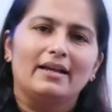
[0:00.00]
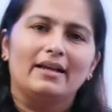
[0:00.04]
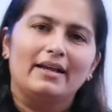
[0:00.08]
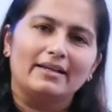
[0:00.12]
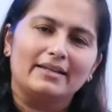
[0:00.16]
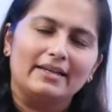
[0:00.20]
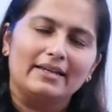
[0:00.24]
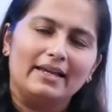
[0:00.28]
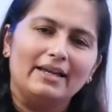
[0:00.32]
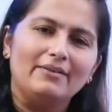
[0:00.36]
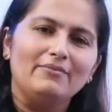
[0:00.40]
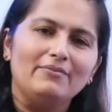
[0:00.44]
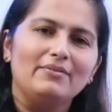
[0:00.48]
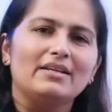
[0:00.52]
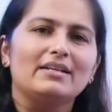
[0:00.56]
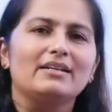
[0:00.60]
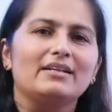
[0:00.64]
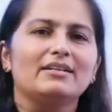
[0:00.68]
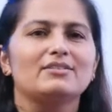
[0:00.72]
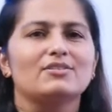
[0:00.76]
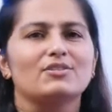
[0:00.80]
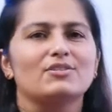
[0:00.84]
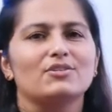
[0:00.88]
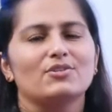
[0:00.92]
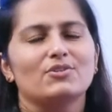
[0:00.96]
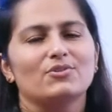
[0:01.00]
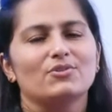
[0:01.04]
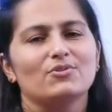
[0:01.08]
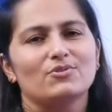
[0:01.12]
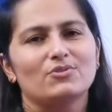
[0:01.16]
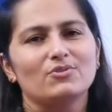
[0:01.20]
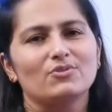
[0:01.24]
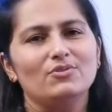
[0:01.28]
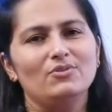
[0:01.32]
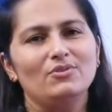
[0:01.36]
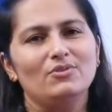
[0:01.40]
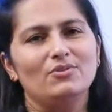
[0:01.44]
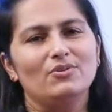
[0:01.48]
again we continue
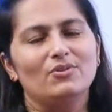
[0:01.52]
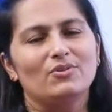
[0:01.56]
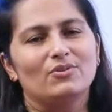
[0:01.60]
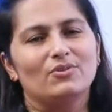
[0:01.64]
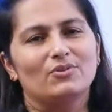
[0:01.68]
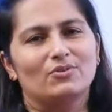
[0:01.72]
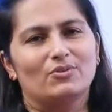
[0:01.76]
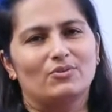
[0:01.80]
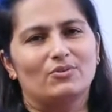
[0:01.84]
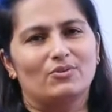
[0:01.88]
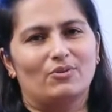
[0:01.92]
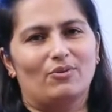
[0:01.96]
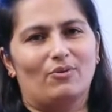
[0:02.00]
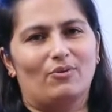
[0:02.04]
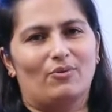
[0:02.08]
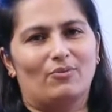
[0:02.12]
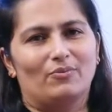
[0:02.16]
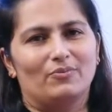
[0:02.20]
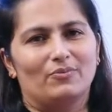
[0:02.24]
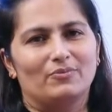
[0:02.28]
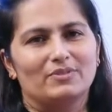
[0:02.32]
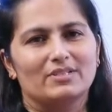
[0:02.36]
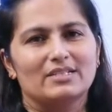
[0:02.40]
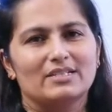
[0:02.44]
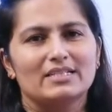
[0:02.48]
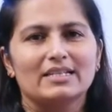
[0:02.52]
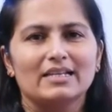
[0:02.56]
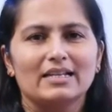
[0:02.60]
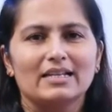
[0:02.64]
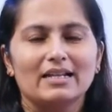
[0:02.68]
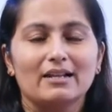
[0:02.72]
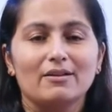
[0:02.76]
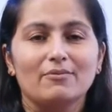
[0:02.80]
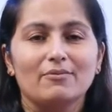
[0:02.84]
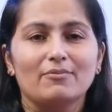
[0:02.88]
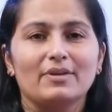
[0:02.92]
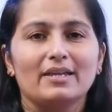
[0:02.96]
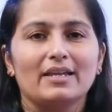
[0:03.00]
to grow.
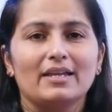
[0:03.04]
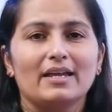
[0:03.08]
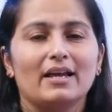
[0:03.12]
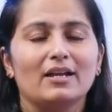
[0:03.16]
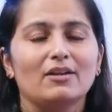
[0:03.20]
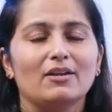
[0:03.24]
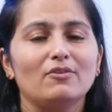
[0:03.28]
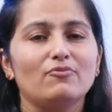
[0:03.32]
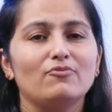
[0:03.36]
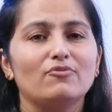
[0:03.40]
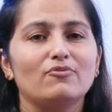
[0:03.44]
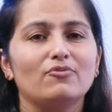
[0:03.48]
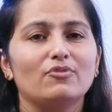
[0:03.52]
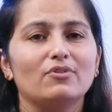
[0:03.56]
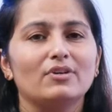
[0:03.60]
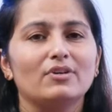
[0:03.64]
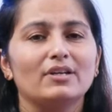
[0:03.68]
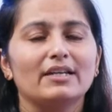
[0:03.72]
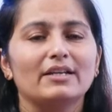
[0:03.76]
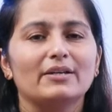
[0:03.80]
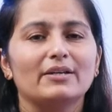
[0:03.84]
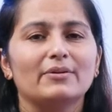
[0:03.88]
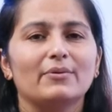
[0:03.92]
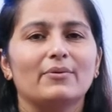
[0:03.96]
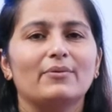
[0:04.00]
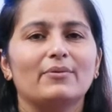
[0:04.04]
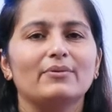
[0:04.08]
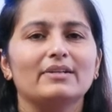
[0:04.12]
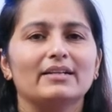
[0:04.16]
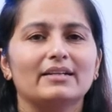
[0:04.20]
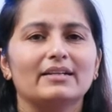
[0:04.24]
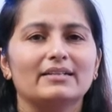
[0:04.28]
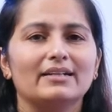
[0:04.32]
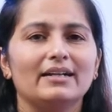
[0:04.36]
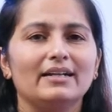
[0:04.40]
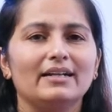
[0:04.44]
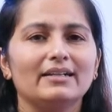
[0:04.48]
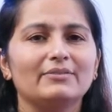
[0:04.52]
Till we are a fully grown
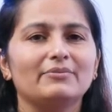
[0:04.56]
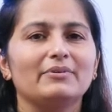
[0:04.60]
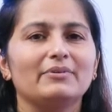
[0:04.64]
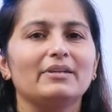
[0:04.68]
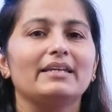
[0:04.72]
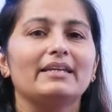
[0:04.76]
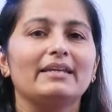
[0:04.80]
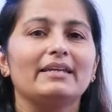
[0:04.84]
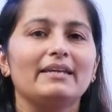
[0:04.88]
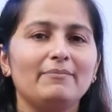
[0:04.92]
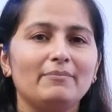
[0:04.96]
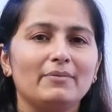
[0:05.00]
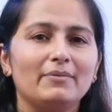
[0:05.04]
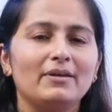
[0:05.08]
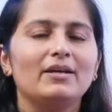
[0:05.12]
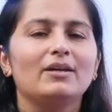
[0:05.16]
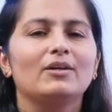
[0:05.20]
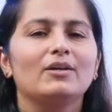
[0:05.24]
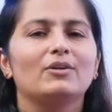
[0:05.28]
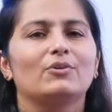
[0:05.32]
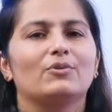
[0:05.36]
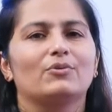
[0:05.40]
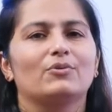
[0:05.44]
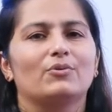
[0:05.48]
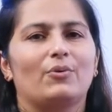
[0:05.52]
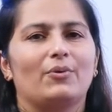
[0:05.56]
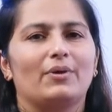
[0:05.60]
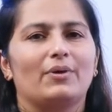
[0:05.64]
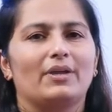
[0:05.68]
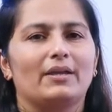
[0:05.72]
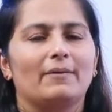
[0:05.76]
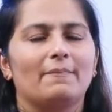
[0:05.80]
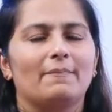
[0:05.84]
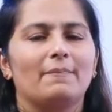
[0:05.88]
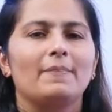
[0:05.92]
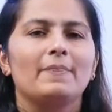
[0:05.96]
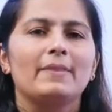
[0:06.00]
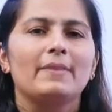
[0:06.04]
adult, we keep
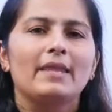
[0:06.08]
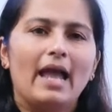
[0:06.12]
growing.